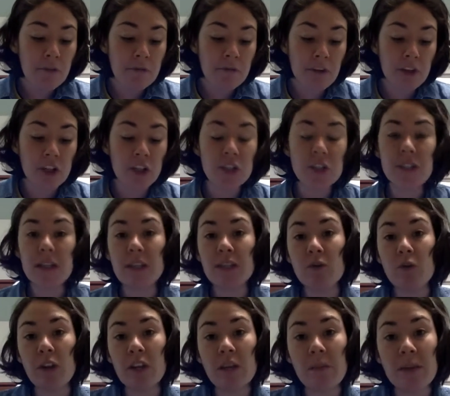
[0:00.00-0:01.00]
First, it's
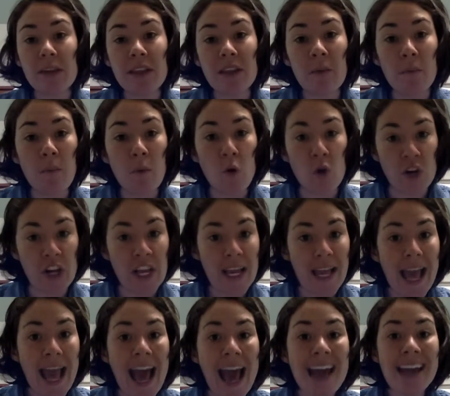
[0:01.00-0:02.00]
going to be the
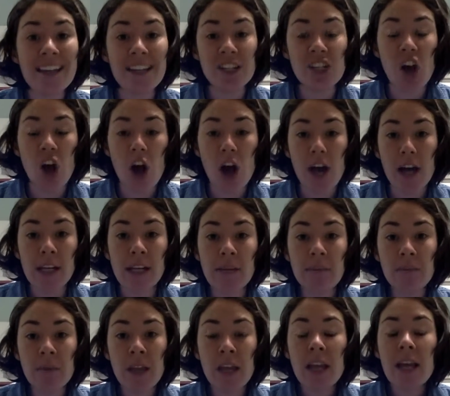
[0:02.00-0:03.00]
morning at dawn.
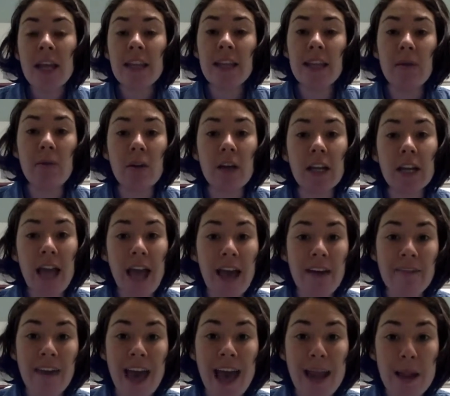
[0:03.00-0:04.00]
Then we're going to
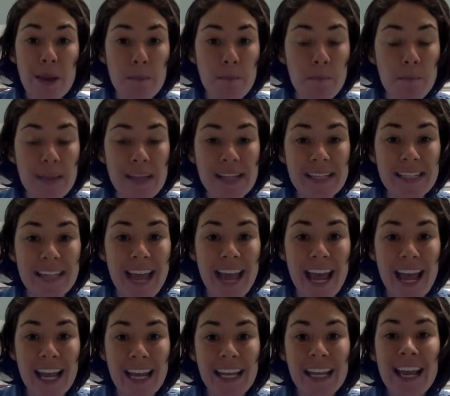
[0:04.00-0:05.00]
have at
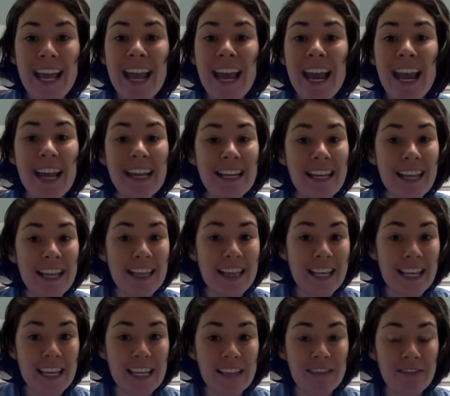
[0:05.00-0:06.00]
midday and in
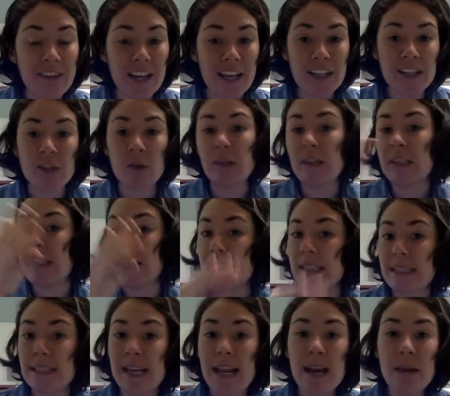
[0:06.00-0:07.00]
the evening. So it's the
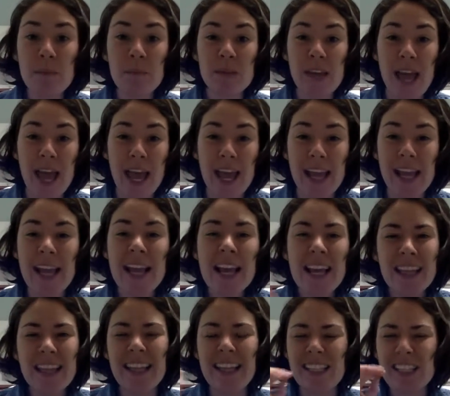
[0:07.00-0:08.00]
same day.
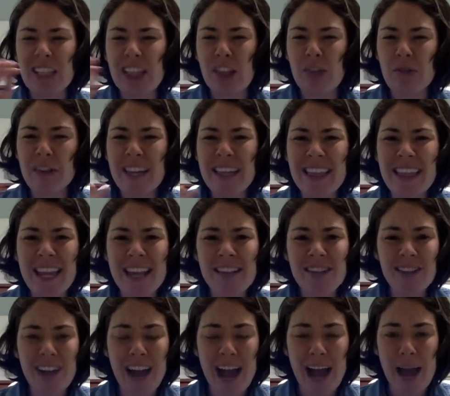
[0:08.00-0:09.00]
These 3 things
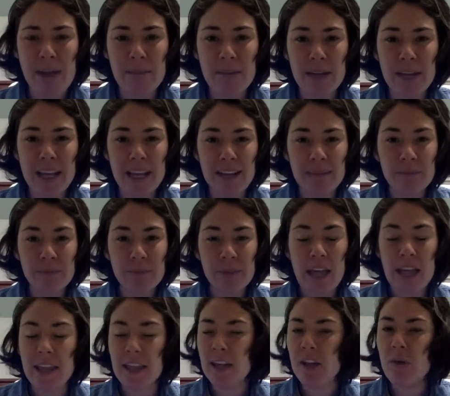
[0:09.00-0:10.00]
are happening
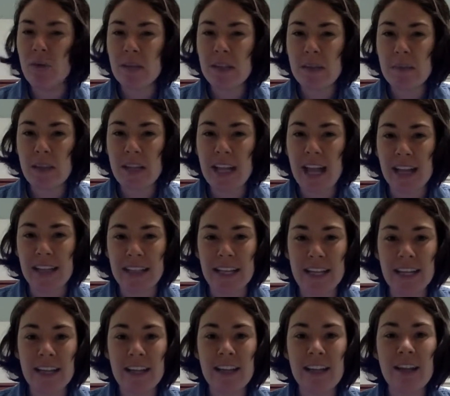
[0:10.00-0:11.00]
and they don't seem
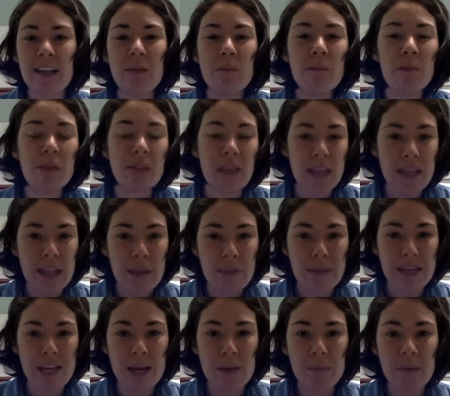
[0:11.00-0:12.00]
connected, but then they
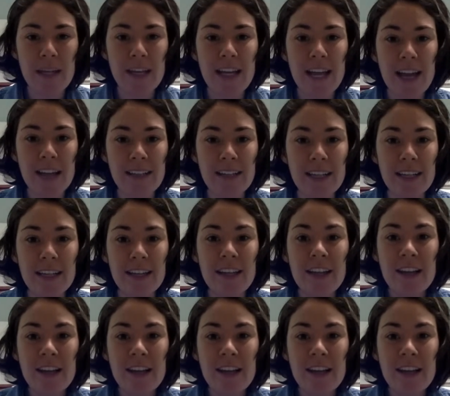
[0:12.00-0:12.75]
become connected.